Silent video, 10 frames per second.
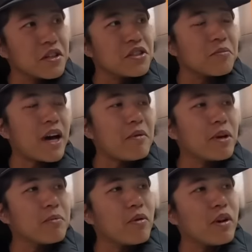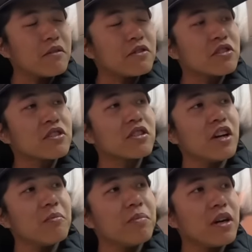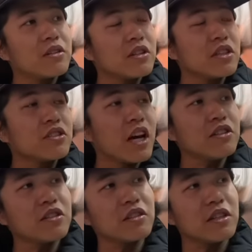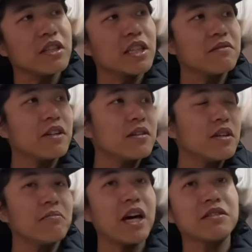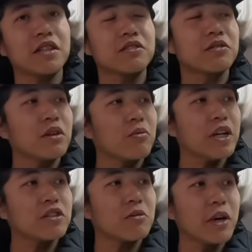in Japan, people love to slurp to intentionally give a message to the